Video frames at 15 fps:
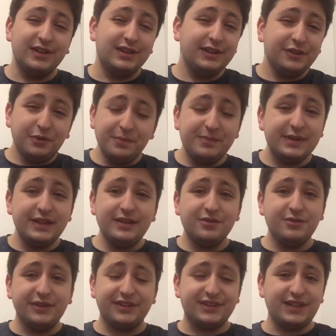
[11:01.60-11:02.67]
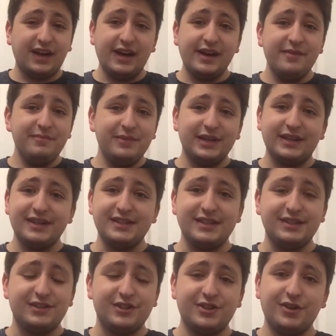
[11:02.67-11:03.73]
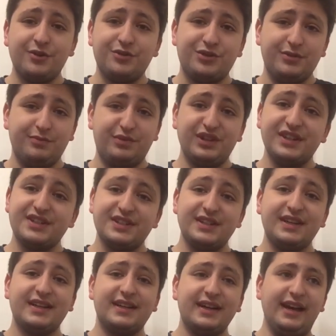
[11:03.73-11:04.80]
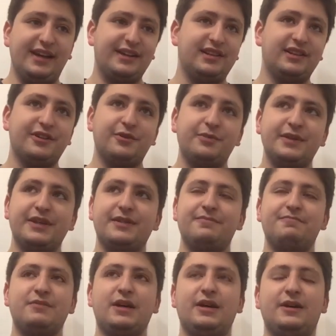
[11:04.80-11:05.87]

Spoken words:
a little bit with time because it's so simplistic and a little bit,